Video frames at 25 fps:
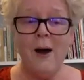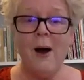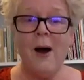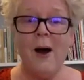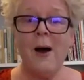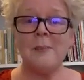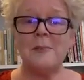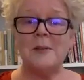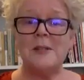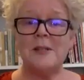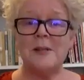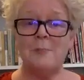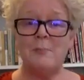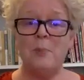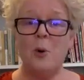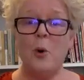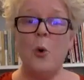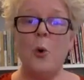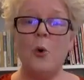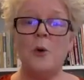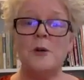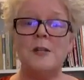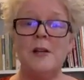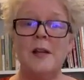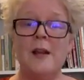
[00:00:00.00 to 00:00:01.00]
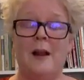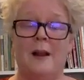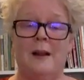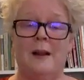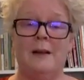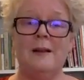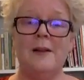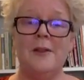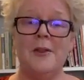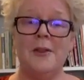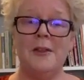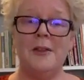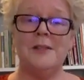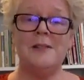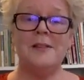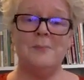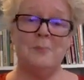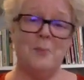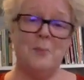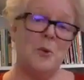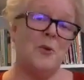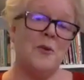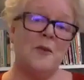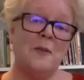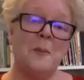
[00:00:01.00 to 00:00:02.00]
I'm supporting this
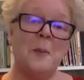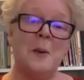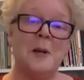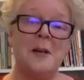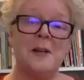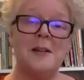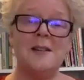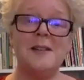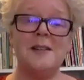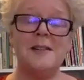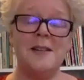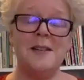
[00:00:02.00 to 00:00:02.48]
movement